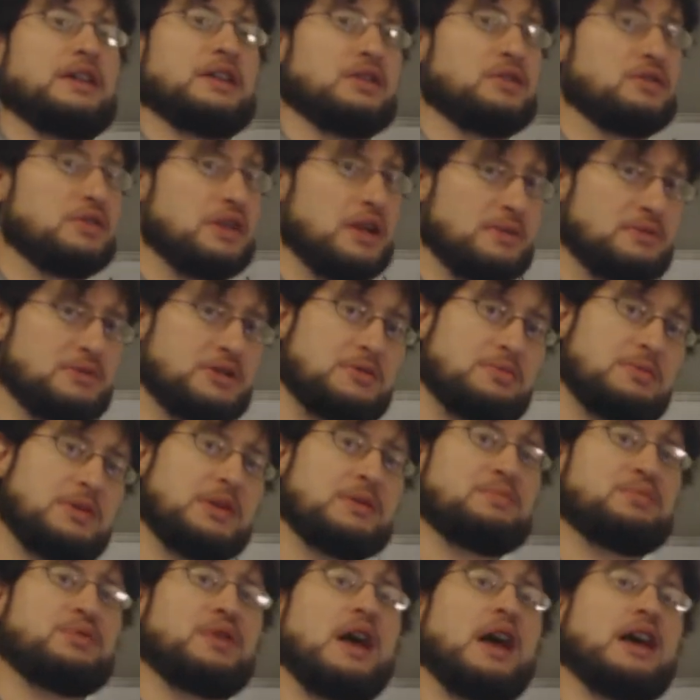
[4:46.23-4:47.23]
Gram-Schmidt
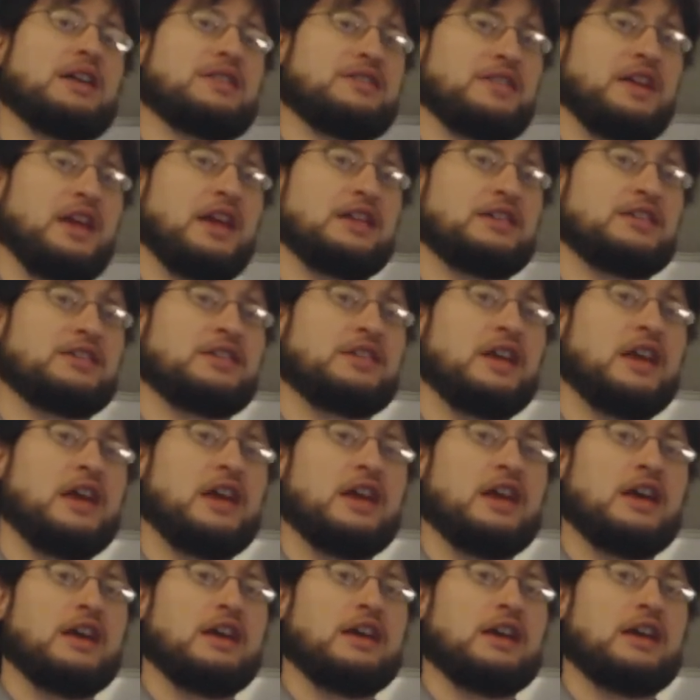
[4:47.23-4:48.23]
process
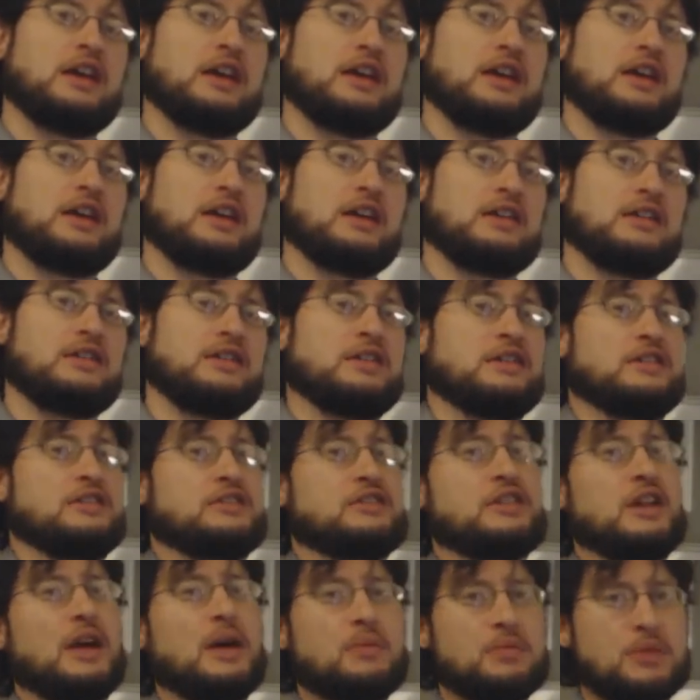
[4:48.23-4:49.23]
in
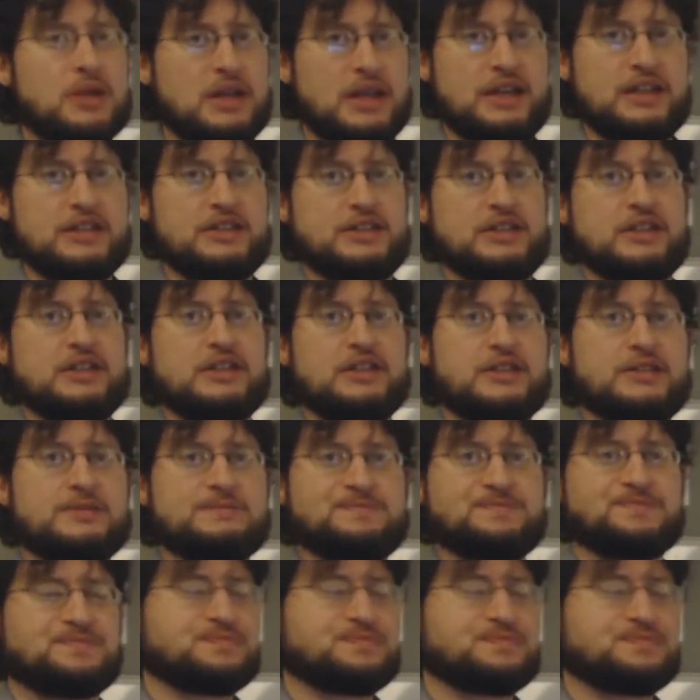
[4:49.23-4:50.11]
some cases.